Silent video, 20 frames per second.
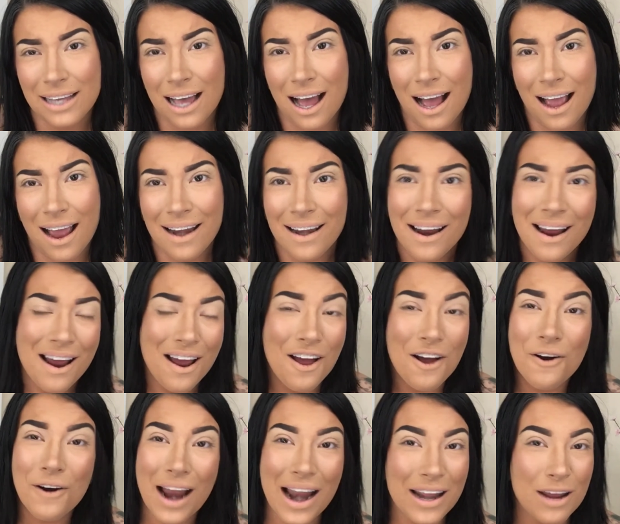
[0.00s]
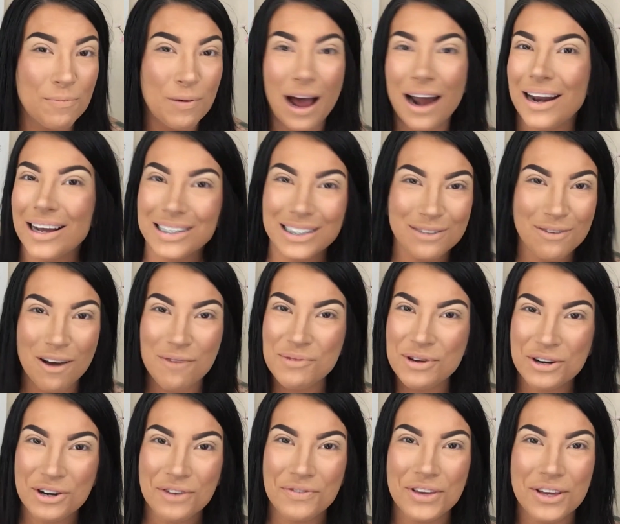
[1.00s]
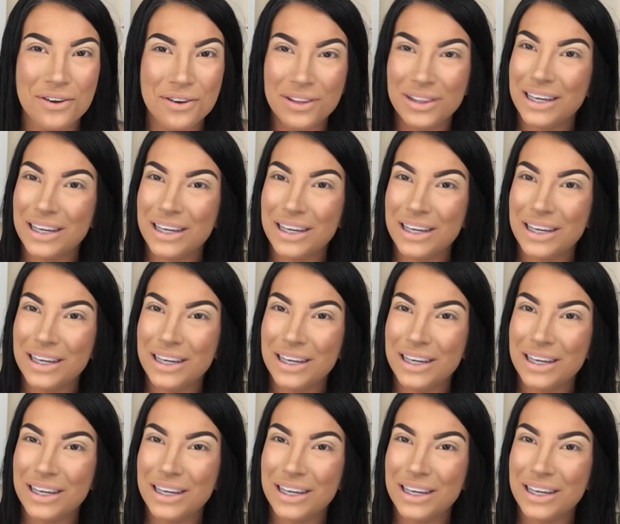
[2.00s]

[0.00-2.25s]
on, or any products you want me to review.